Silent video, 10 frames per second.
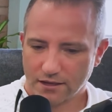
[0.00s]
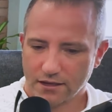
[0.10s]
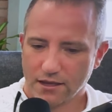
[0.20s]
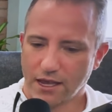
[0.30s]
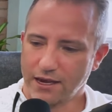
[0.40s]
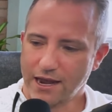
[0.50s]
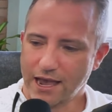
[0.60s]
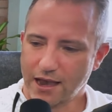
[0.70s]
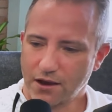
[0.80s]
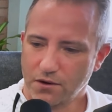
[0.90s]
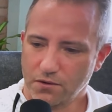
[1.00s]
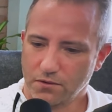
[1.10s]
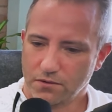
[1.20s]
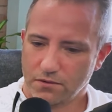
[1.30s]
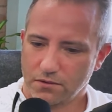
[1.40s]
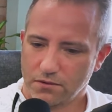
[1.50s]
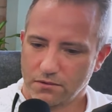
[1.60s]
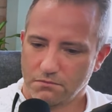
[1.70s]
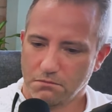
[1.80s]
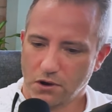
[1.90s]
and how
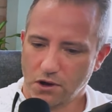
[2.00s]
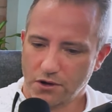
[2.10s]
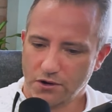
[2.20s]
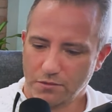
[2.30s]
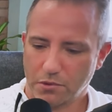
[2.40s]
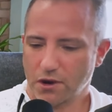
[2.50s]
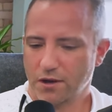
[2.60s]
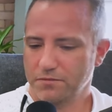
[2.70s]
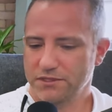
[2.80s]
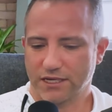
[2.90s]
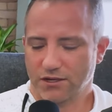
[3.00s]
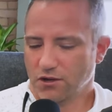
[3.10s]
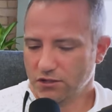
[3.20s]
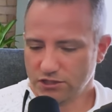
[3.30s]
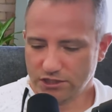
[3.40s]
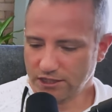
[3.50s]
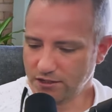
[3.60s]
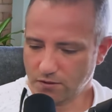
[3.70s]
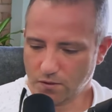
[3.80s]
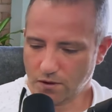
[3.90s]
modern pop psychology
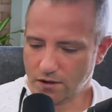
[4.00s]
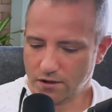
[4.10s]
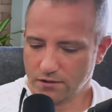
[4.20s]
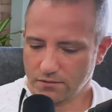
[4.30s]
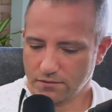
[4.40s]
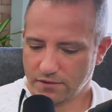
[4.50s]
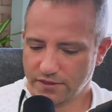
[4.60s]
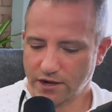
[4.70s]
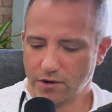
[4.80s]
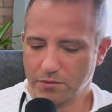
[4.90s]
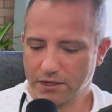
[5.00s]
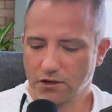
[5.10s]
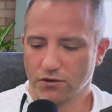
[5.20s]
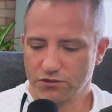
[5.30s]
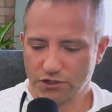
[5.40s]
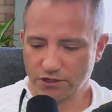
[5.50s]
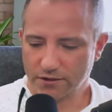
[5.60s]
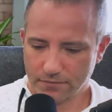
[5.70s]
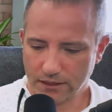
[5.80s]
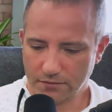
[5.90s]
or therapy culture
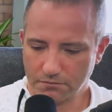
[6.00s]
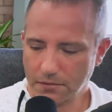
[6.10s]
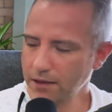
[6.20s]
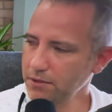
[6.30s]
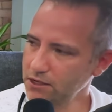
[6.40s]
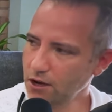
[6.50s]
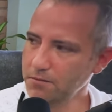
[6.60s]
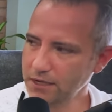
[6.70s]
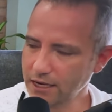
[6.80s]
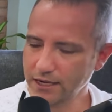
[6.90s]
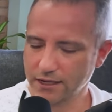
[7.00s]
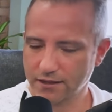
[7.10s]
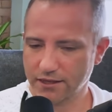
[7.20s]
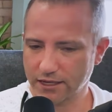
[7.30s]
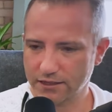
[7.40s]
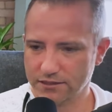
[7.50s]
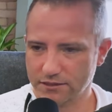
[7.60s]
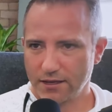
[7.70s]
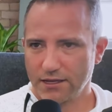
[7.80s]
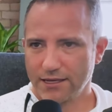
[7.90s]
may be dominating things,
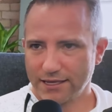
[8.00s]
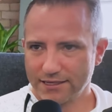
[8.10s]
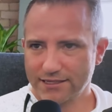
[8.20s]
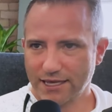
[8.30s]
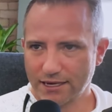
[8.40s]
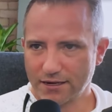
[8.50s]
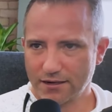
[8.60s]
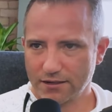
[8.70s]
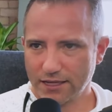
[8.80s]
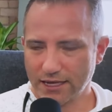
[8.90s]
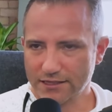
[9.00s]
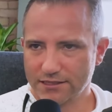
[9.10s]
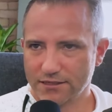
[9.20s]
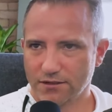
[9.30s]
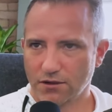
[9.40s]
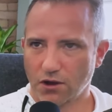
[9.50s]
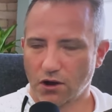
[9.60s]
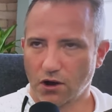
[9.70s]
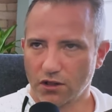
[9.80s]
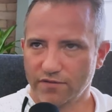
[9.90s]
is that, yes,
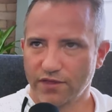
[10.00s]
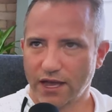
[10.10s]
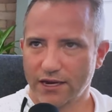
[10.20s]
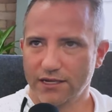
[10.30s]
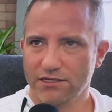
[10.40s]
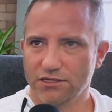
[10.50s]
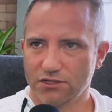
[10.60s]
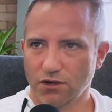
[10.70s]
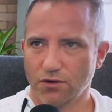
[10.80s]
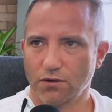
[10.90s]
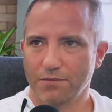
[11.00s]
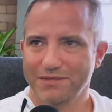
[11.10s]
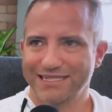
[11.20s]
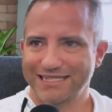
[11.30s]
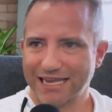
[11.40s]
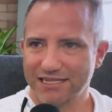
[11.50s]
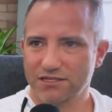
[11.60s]
all of that is so obsessed